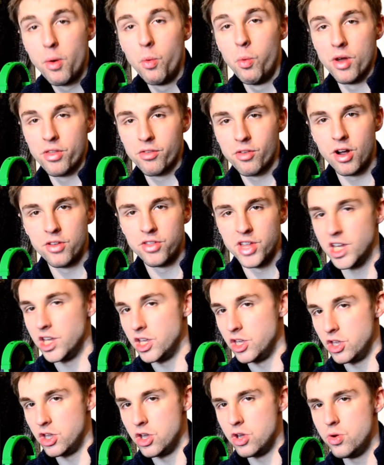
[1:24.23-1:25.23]
whether I think
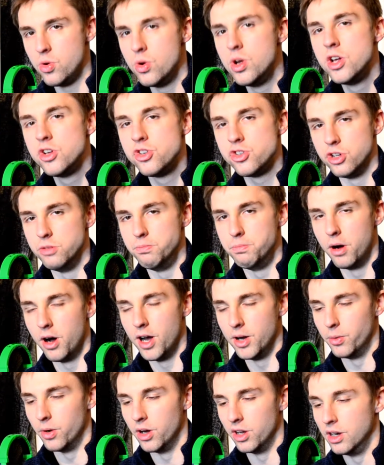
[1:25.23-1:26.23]
you should buy
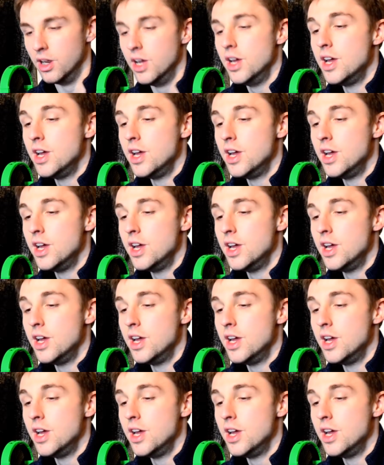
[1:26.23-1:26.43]
one.